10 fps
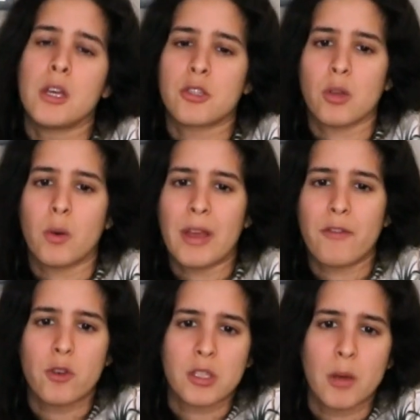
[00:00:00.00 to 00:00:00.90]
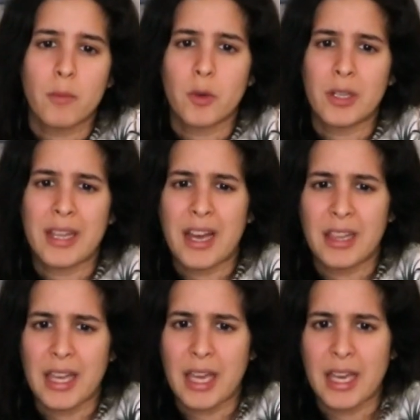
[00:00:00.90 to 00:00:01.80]
So if you're someone
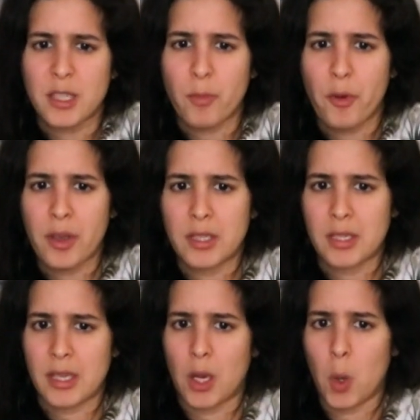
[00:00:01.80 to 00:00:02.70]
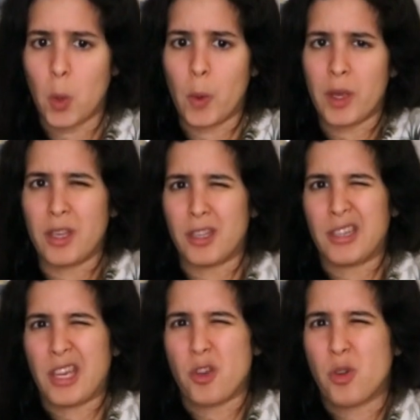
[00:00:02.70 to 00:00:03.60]
that experiences
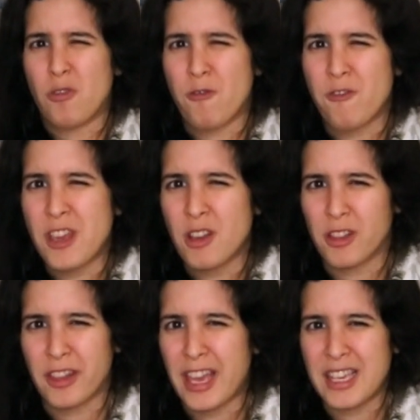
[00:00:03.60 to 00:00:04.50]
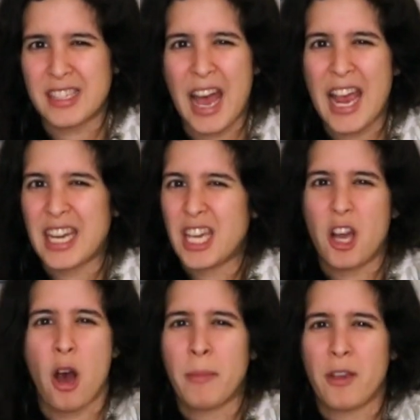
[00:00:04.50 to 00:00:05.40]
you can feel the anxiety
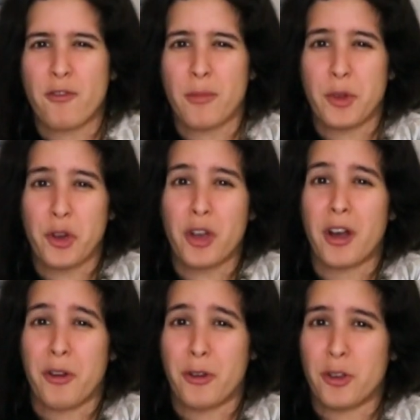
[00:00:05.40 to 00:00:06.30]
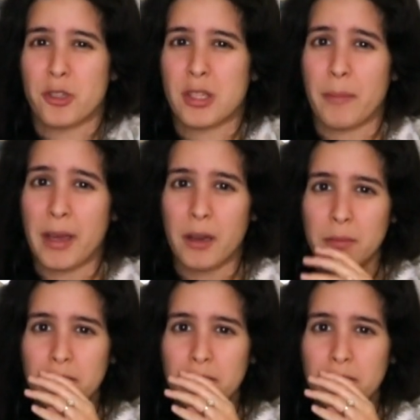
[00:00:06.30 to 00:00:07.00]
coming from your gut or your stomach,